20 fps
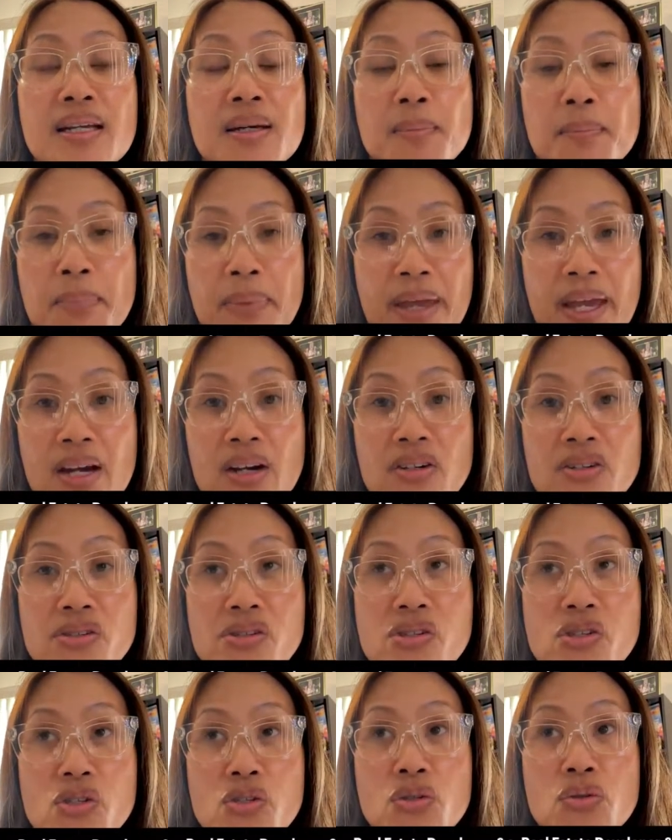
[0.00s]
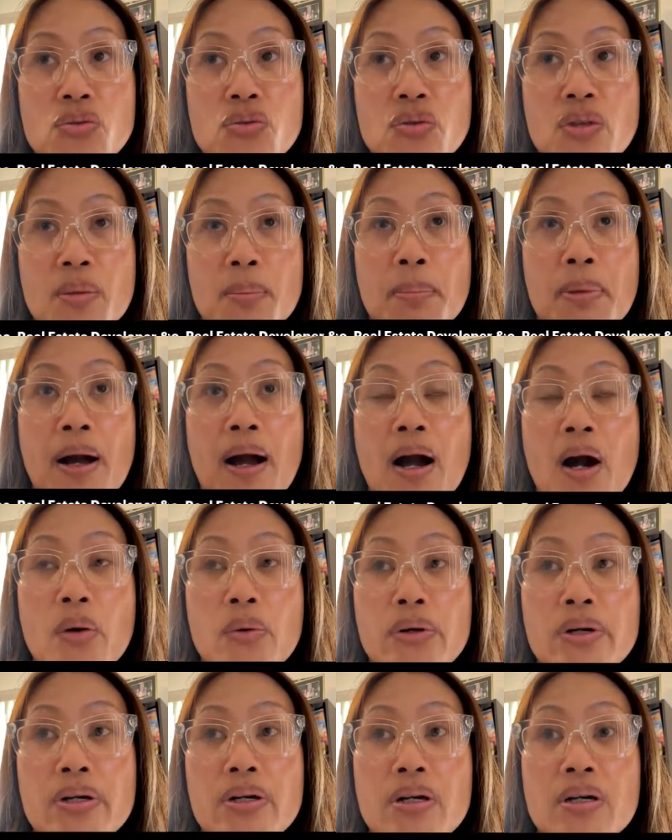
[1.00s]
compares to the
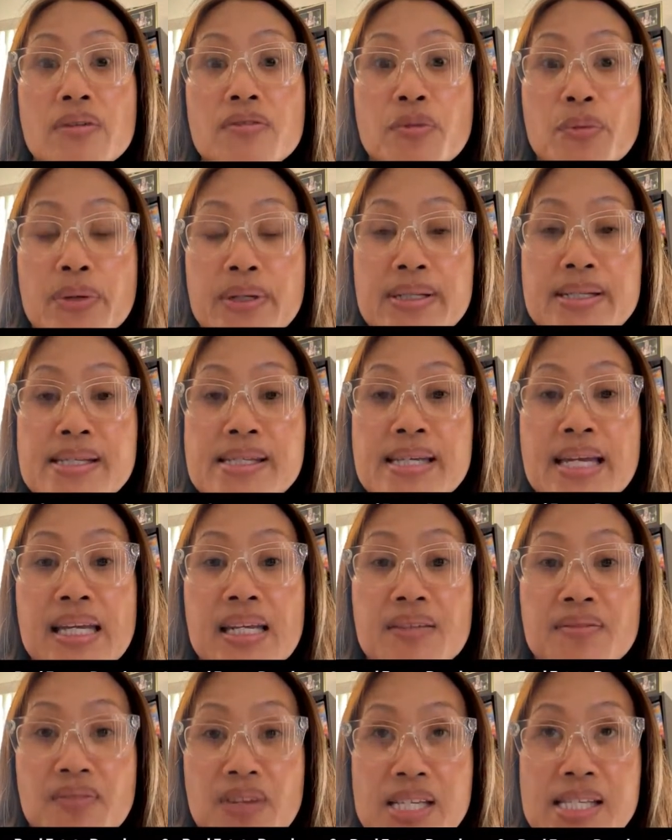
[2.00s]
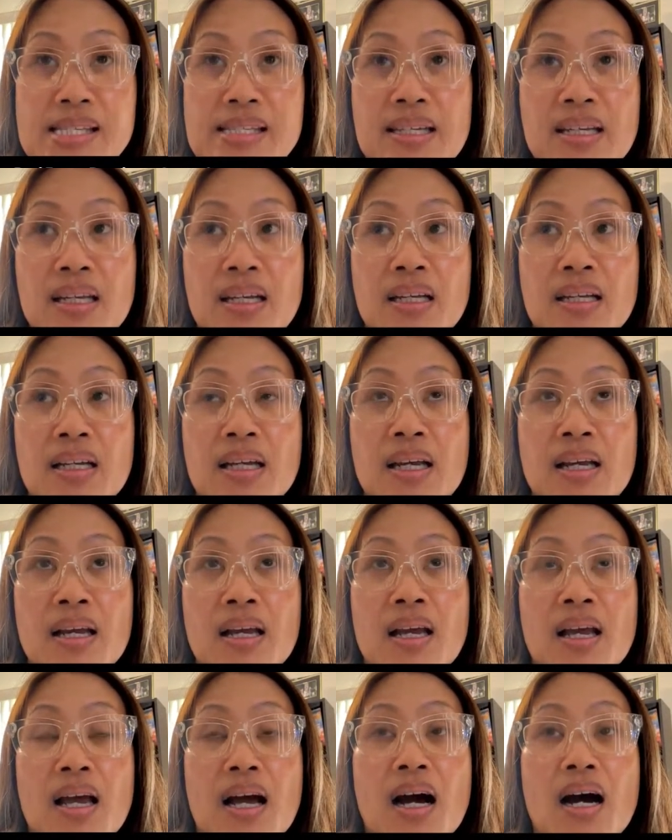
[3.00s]
power of real estate investing,
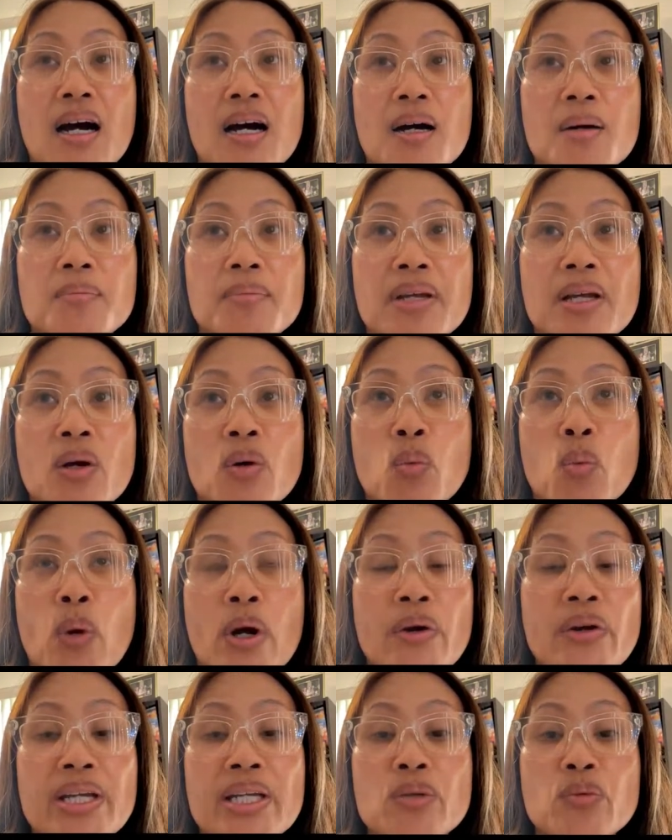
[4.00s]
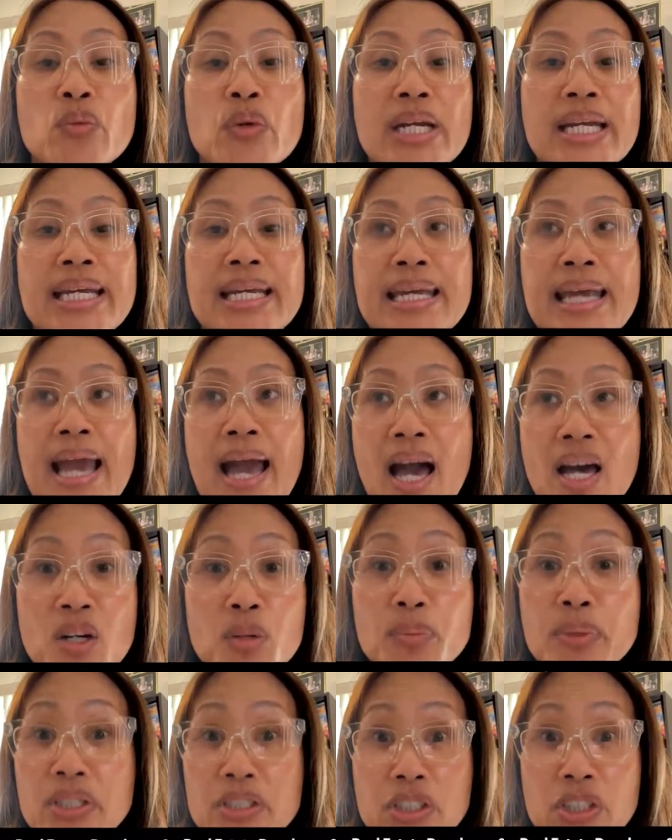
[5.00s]
where it can really
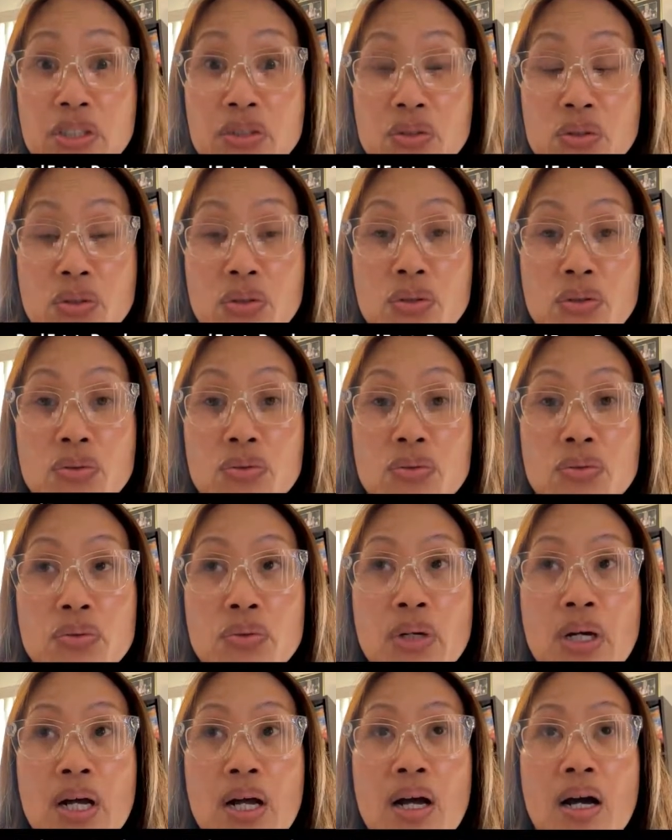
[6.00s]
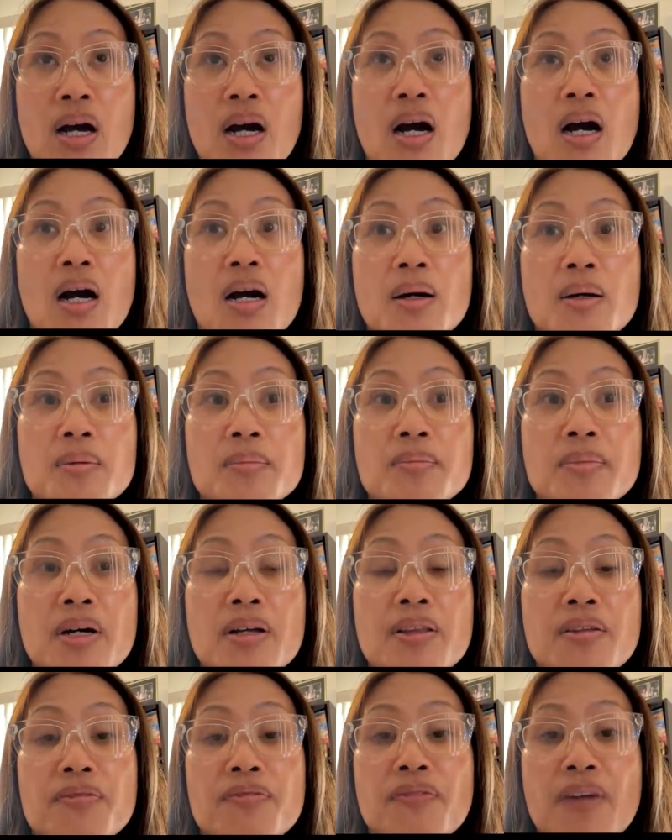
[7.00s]
catapult you to
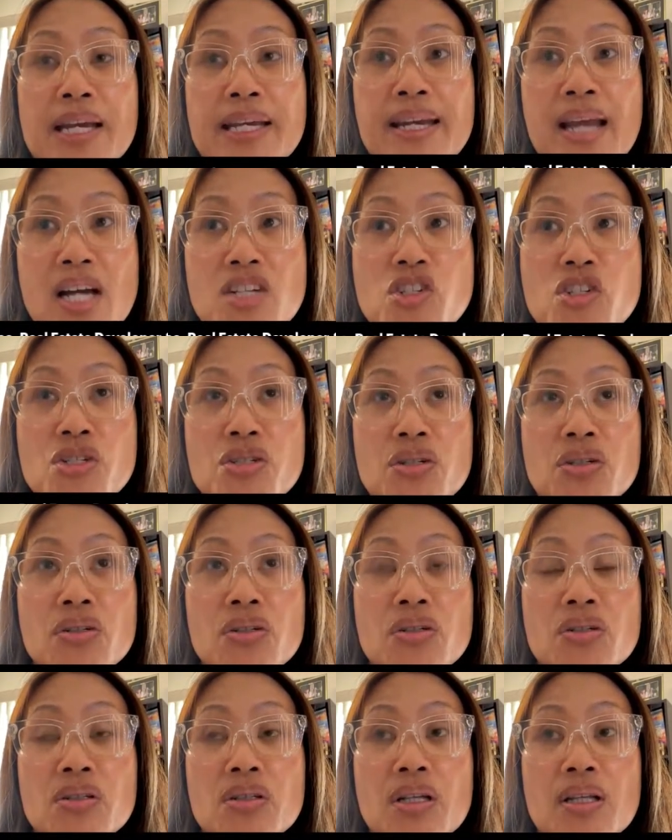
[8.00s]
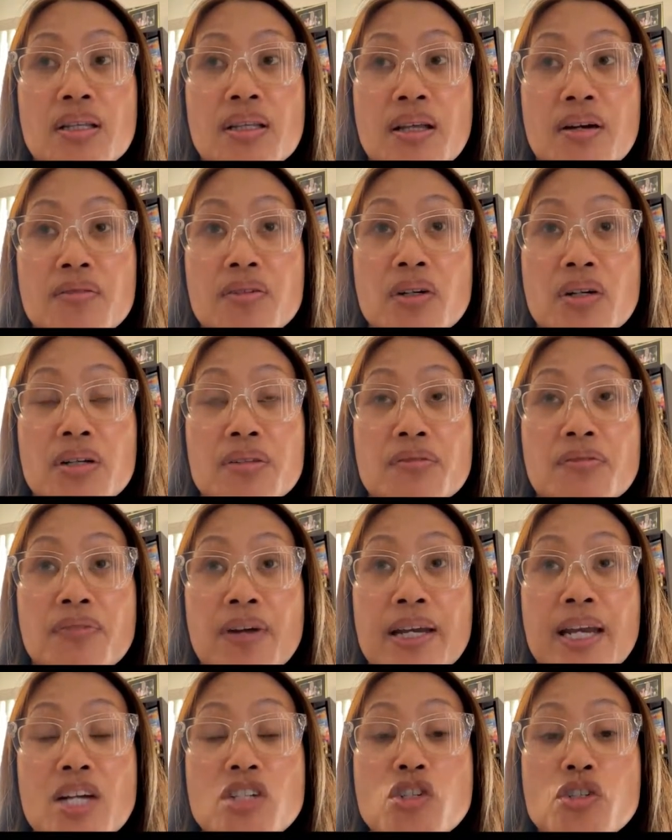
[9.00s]
the financial level and
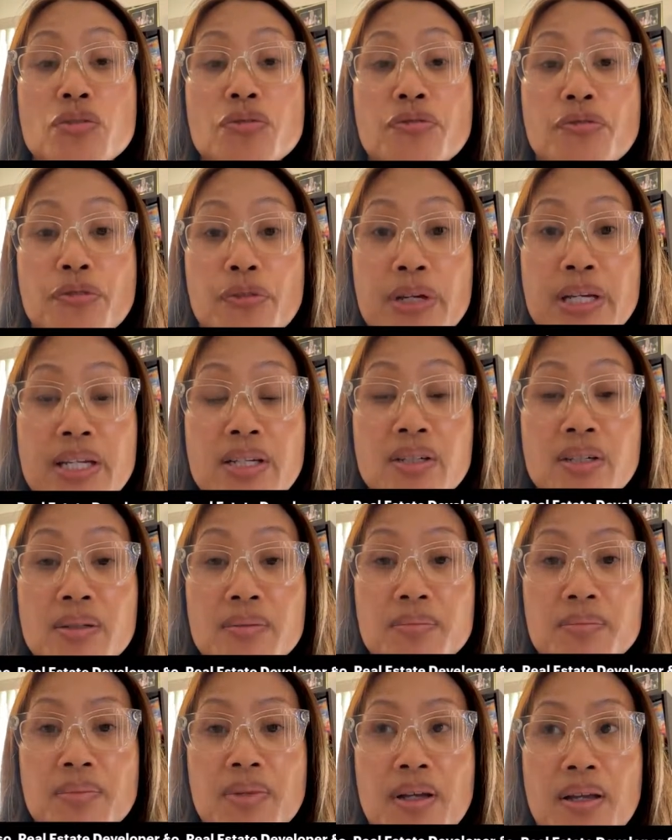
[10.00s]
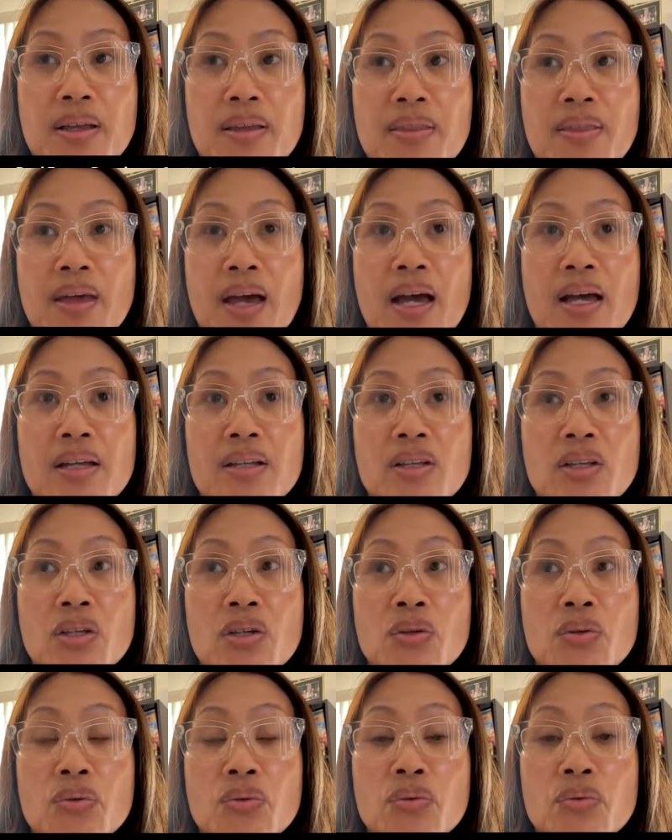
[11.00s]
financial freedom that
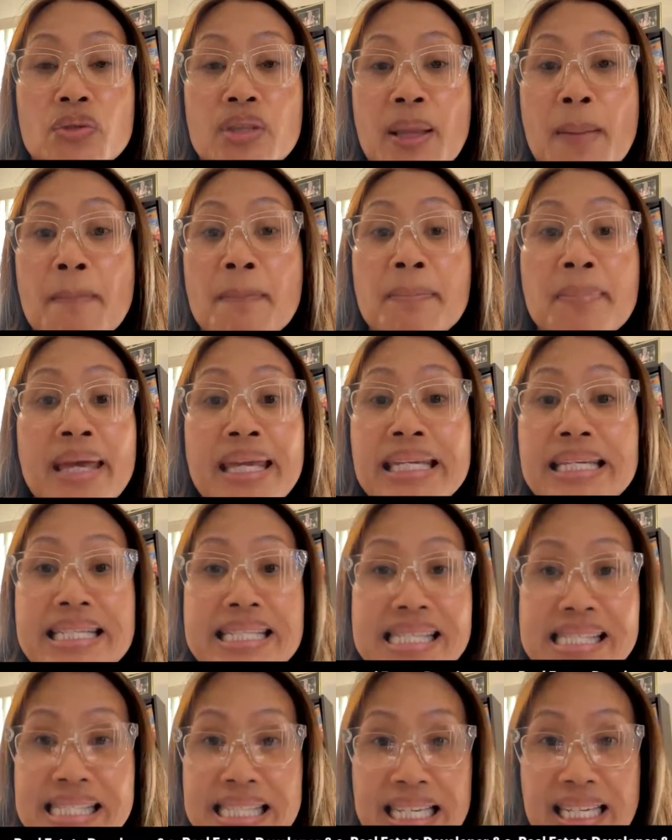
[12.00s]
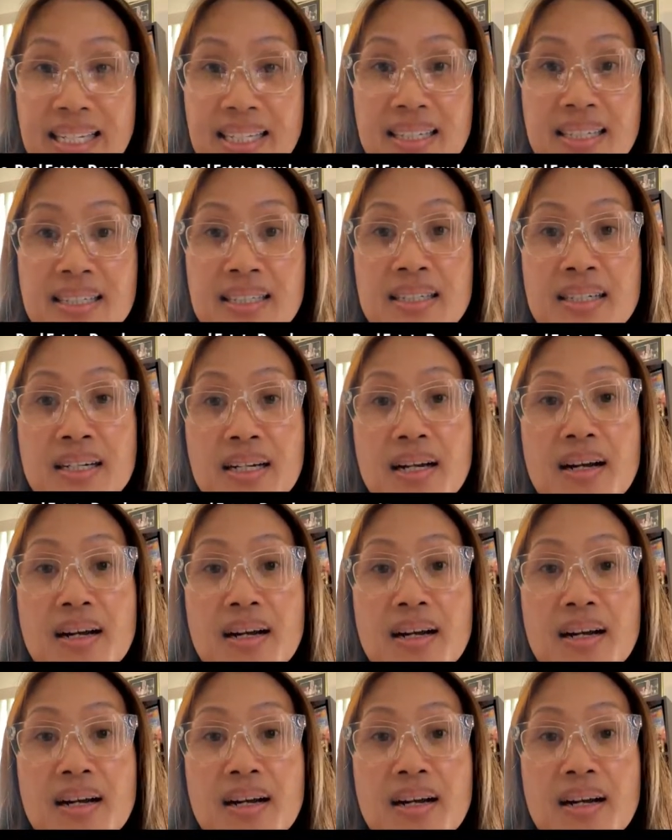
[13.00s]
many seek.